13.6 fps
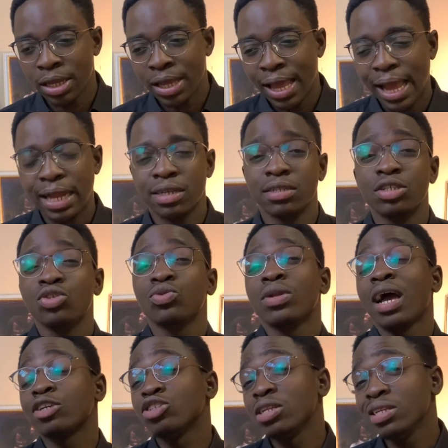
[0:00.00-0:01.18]
and this would
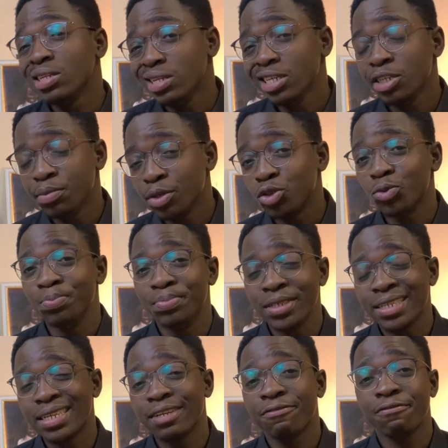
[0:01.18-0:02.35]
actually lead me to being
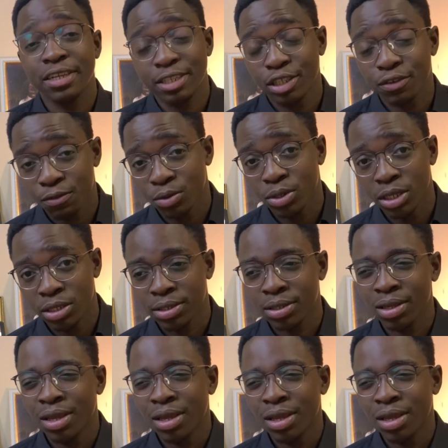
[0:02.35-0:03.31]
an effective student.